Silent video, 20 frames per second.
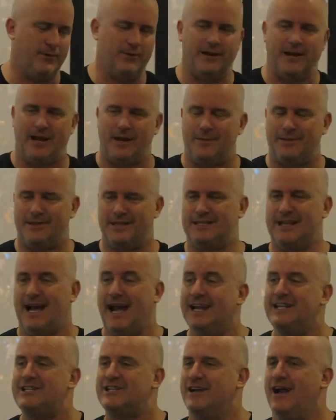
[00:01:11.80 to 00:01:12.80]
who are keeping this
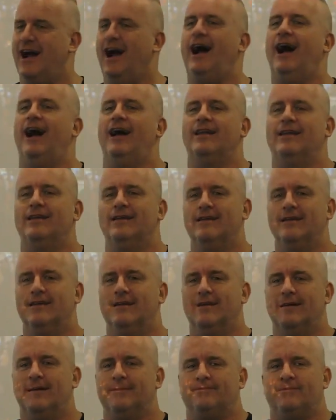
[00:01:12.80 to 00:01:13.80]
ancient art
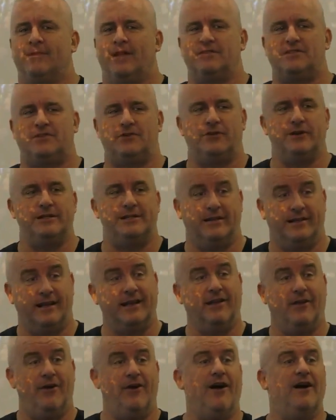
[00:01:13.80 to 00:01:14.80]
of storytelling
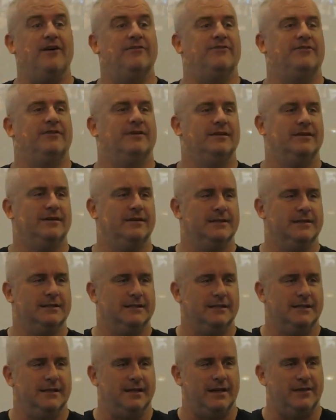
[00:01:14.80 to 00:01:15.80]
alive
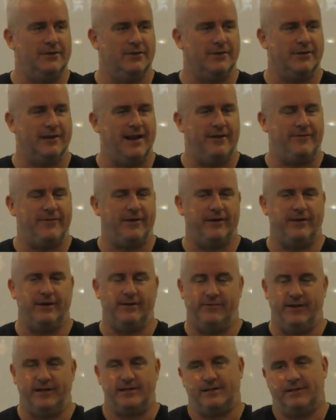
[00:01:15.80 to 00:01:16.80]
in Northern Africa, and
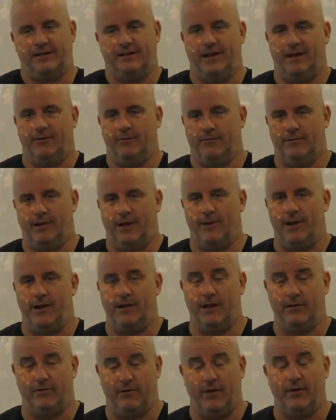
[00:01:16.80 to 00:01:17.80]
eventually they won't
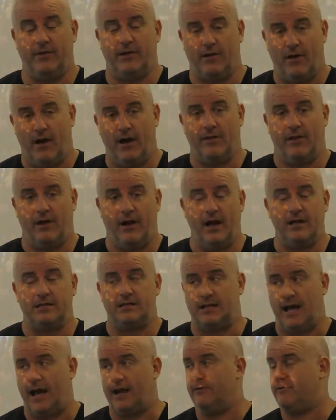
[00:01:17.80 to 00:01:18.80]
live. Although the guy that I
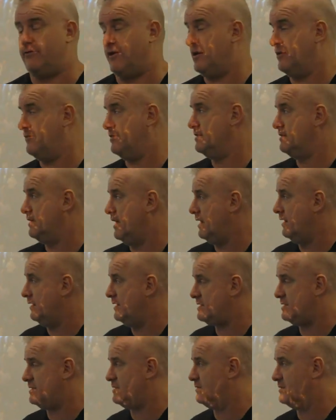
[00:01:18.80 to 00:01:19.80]
sat in front of and
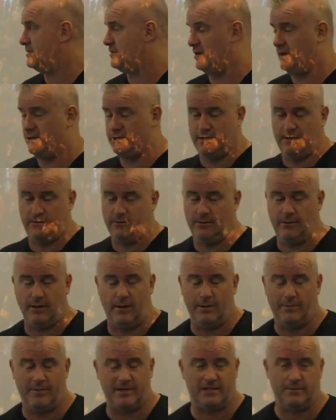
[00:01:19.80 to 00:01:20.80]
listened to his stories, he
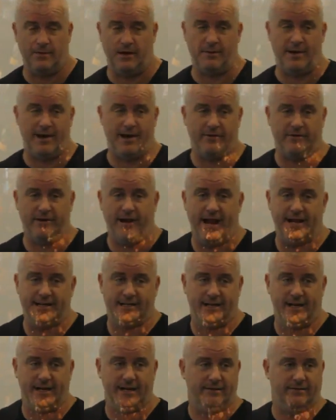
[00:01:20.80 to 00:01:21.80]
must have been about
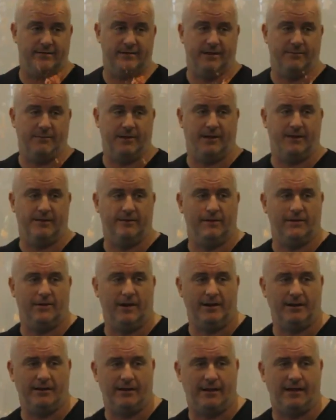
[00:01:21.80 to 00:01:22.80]
118 or something. He looked
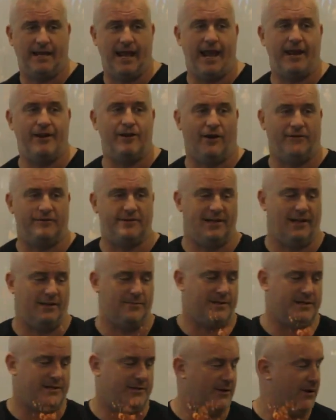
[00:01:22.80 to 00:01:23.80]
like Gandalf telling
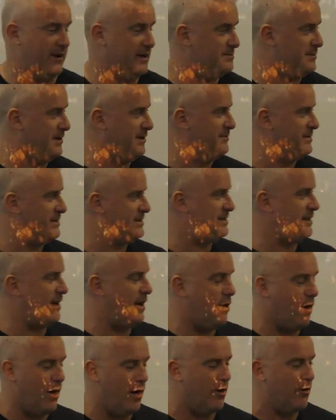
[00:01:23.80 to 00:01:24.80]
me stories, but he was
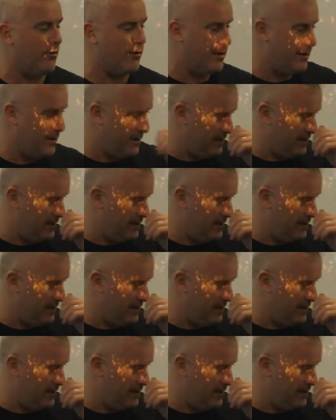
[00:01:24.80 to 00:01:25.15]
so old.